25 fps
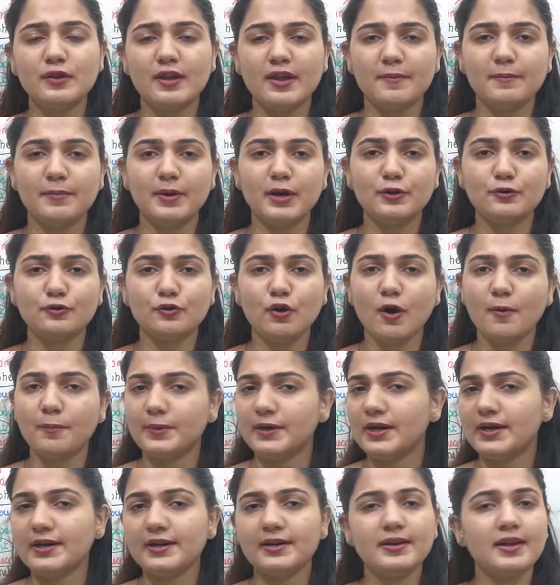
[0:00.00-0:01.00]
able to
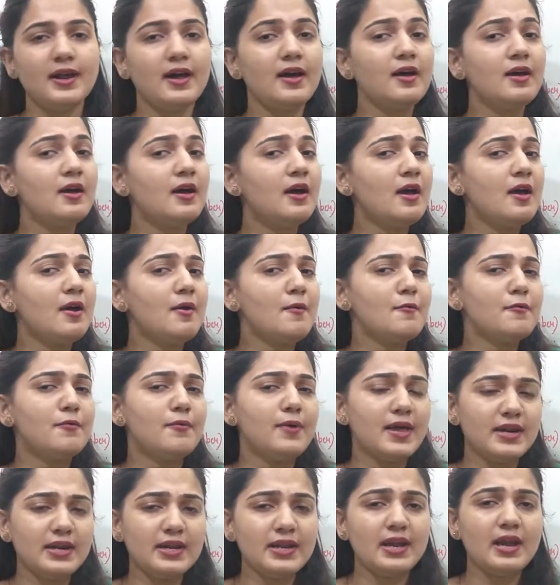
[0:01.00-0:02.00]
operate in a
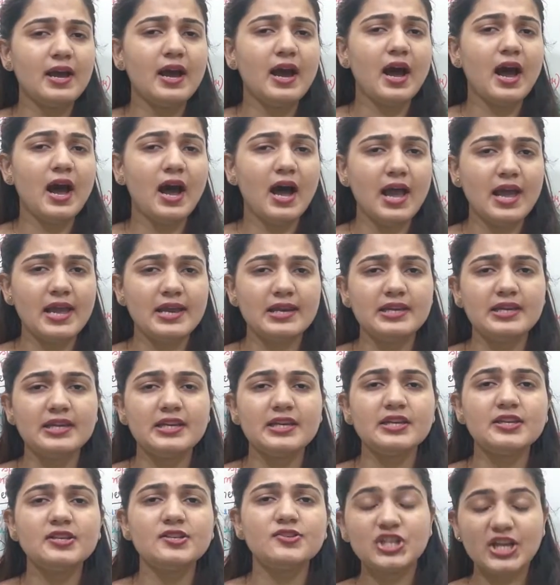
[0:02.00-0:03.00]
very
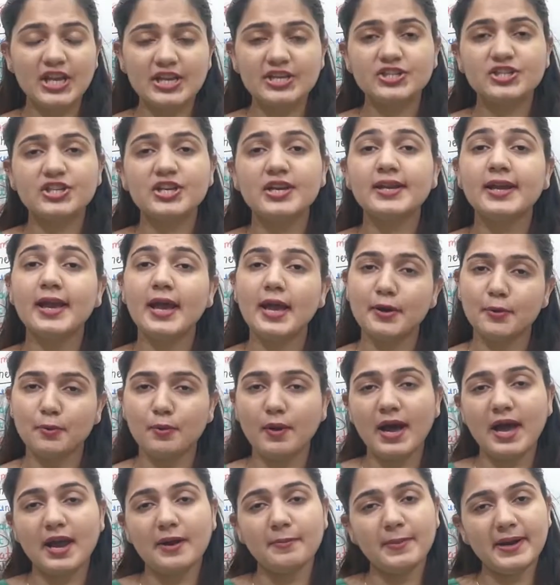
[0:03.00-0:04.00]
highly changing
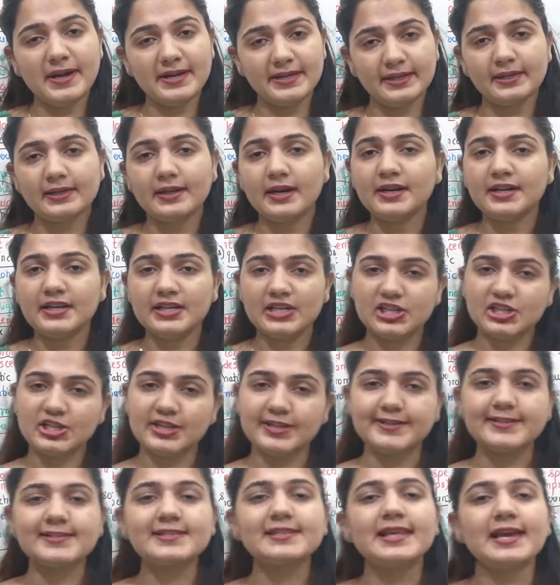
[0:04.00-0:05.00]
environmental
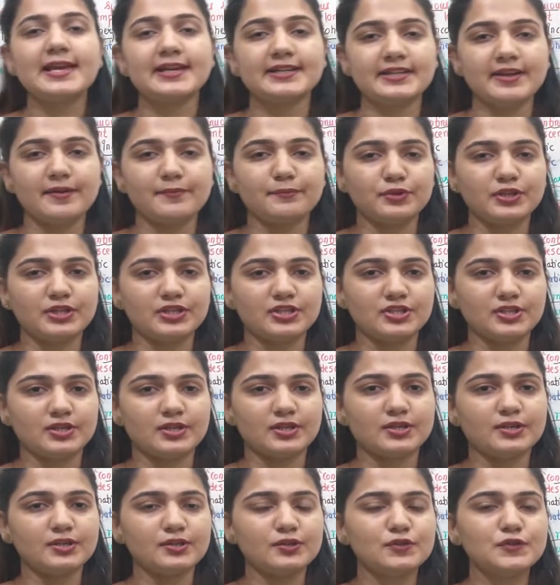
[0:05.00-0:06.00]
conditions like
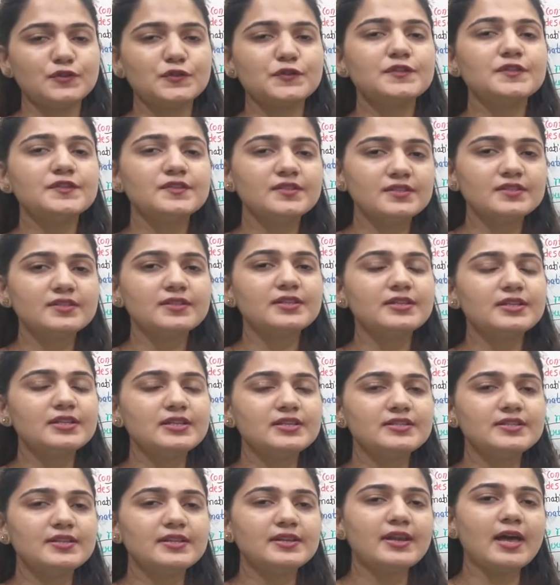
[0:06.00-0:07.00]
temperature. So this is the
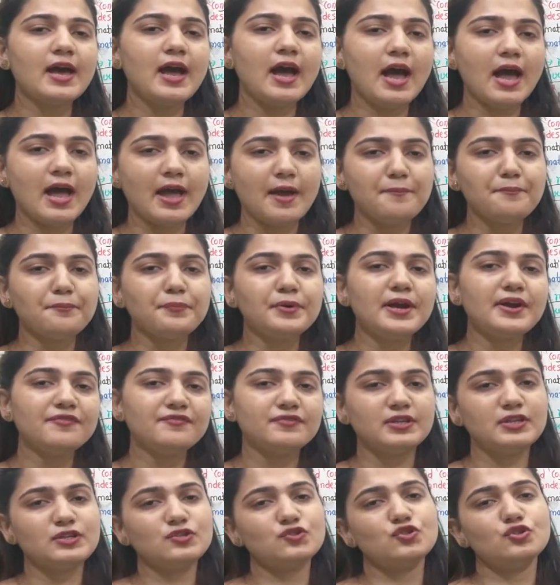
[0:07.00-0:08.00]
reason I am
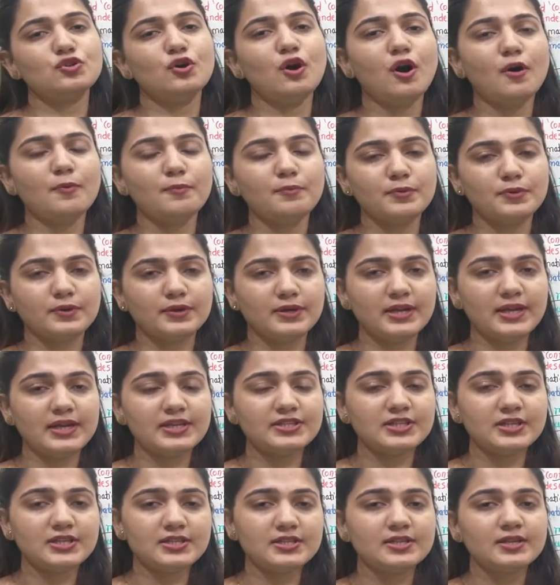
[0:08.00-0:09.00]
preferring to
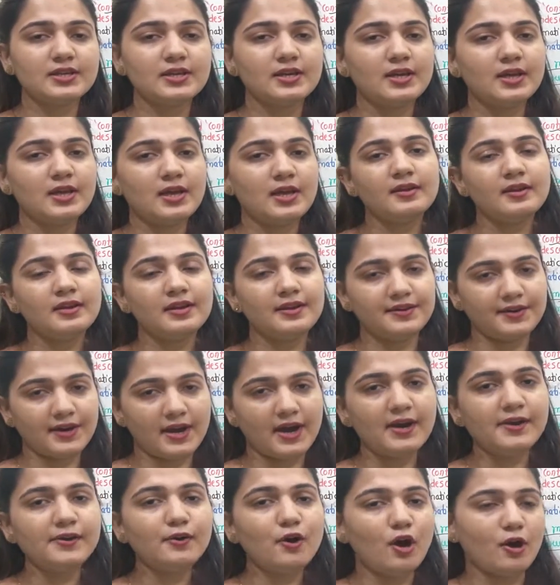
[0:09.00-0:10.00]
operate it in
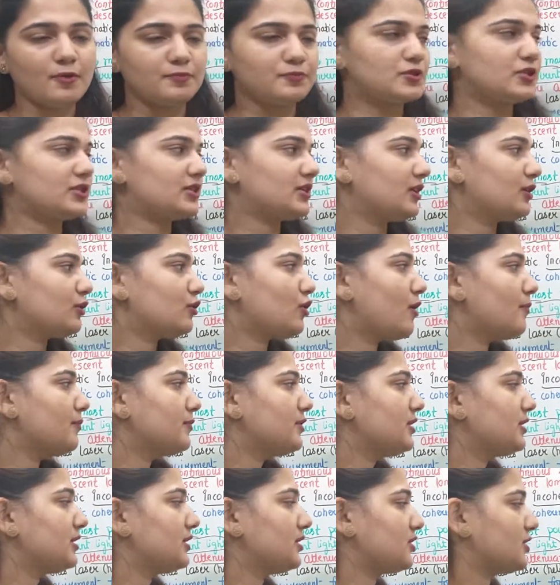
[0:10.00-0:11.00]
our optical
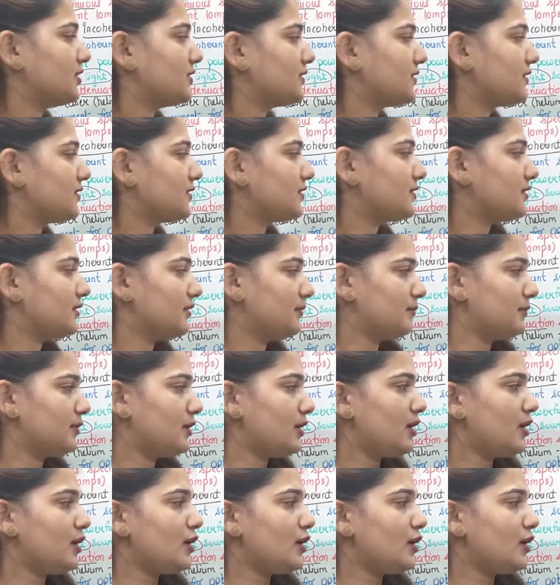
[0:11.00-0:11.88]
communication system.